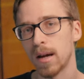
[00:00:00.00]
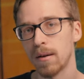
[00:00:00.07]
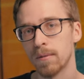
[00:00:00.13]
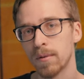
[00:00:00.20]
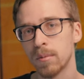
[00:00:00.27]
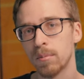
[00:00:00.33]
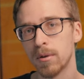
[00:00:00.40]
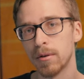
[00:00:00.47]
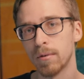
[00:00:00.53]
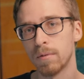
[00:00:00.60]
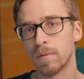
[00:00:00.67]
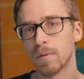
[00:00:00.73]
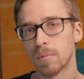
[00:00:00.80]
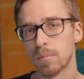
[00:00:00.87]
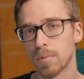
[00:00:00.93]
every
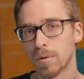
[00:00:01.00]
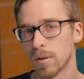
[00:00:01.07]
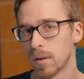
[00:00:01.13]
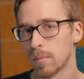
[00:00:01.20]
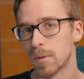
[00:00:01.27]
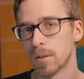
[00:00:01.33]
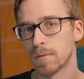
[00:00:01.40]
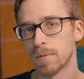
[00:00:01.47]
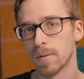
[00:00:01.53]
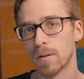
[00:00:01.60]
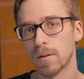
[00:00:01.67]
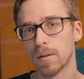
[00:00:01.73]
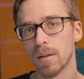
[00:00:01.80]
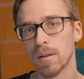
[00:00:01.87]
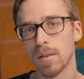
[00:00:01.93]
move pretty much
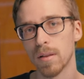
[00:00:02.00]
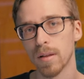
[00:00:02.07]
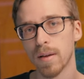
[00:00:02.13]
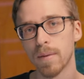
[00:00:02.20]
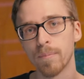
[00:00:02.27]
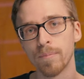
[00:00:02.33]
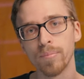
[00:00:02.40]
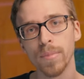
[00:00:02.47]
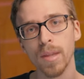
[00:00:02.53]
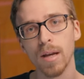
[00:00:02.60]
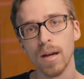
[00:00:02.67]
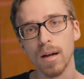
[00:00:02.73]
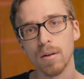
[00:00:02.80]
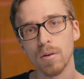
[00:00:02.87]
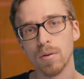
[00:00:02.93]
flawlessly.
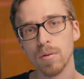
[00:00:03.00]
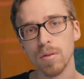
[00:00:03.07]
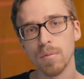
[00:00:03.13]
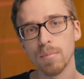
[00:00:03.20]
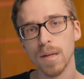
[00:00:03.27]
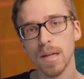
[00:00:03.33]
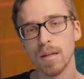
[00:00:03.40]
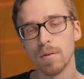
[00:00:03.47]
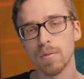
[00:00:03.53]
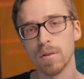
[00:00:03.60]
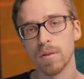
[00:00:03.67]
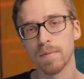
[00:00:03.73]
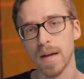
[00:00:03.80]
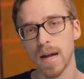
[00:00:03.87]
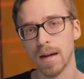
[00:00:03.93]
I could also make use
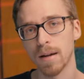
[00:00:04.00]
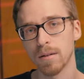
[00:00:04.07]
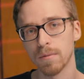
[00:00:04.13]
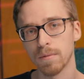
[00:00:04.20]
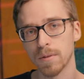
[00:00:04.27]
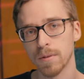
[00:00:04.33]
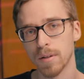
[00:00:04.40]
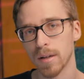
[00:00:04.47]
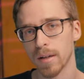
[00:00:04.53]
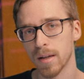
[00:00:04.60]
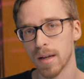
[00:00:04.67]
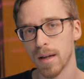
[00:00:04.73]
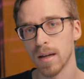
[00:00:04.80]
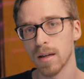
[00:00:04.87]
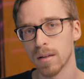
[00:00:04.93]
of active track
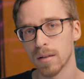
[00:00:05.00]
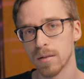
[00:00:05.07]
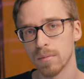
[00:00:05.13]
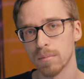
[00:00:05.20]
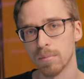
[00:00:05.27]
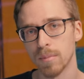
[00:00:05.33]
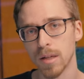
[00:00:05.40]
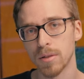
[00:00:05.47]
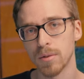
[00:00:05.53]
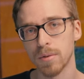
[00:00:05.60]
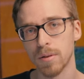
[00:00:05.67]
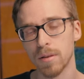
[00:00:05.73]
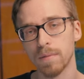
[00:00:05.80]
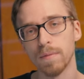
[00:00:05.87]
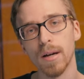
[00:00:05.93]
and my
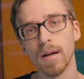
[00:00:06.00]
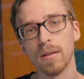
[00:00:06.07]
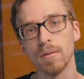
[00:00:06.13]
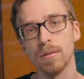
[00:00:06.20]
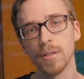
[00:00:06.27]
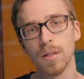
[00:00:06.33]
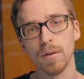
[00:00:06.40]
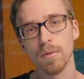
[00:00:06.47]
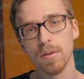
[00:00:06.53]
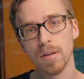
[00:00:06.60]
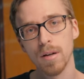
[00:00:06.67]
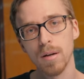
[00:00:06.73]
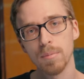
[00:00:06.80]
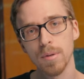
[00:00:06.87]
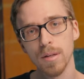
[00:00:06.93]
choice of either
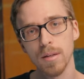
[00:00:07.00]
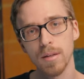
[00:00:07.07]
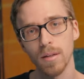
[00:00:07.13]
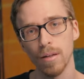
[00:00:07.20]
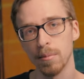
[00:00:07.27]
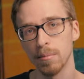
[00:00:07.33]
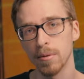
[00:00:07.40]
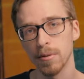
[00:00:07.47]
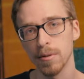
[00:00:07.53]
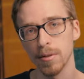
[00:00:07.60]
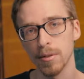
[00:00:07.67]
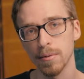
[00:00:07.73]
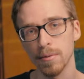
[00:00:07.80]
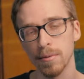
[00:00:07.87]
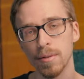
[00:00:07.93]
gyroscopic gimbal
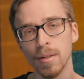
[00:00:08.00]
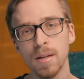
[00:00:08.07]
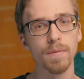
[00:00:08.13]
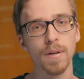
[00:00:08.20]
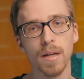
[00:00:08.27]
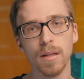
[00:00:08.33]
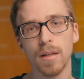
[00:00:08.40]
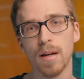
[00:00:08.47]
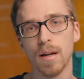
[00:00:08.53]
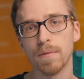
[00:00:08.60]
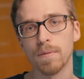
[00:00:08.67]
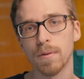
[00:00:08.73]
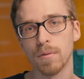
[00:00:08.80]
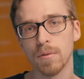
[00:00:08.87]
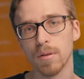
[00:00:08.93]
control via the
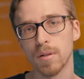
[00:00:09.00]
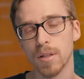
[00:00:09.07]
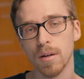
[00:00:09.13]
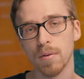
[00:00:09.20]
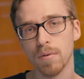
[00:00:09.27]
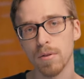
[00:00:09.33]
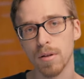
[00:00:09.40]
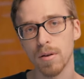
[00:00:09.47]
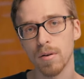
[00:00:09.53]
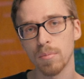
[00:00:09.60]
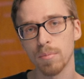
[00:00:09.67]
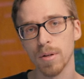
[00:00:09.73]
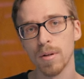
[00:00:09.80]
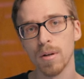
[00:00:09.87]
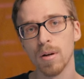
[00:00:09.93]
iPhone's gyroscope
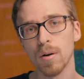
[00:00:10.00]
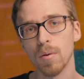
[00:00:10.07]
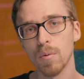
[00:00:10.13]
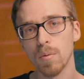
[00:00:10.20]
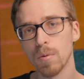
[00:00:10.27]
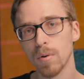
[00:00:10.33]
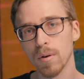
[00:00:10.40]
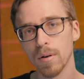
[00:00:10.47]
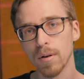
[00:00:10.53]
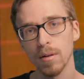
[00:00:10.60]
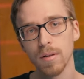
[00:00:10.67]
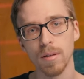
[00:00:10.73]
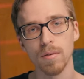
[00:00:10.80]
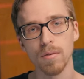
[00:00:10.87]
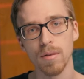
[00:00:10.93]
or
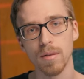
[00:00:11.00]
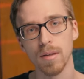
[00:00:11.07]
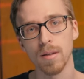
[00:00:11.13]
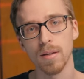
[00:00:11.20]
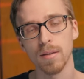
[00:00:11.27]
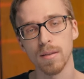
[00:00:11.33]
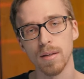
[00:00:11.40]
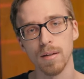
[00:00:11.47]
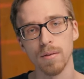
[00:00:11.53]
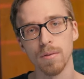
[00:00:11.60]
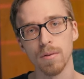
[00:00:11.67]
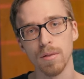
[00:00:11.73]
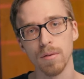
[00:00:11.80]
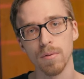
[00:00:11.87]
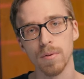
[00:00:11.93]
using the
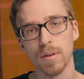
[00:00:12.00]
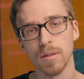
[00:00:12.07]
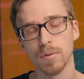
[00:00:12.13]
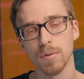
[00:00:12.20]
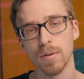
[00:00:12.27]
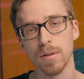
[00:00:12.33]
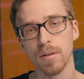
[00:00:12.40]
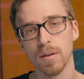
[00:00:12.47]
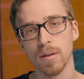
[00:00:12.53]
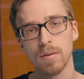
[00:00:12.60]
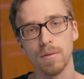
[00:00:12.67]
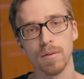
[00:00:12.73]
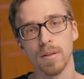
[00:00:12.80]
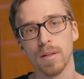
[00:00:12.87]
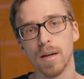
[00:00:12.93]
on-screen joystick
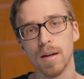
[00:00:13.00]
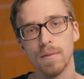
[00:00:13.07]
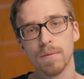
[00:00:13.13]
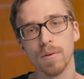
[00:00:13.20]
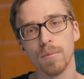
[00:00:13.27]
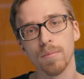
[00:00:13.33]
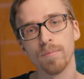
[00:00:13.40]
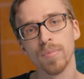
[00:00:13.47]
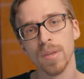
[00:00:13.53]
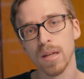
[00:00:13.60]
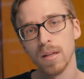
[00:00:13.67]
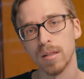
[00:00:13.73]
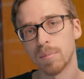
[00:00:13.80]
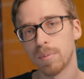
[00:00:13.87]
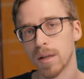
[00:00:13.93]
on the iPhone,
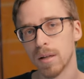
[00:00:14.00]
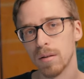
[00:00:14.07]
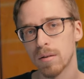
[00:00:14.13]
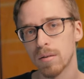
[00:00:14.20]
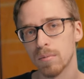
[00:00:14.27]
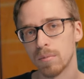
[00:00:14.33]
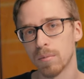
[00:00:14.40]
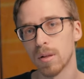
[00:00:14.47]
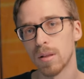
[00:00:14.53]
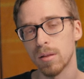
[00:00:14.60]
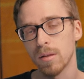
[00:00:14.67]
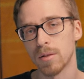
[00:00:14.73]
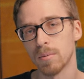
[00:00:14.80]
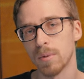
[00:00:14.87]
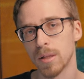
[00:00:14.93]
depending on what
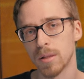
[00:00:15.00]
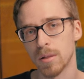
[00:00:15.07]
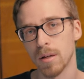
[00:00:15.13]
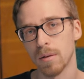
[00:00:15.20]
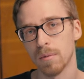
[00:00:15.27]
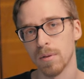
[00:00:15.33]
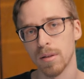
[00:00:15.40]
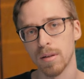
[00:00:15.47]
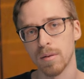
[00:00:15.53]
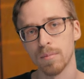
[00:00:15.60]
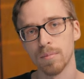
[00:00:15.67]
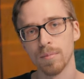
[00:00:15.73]
situation I was in.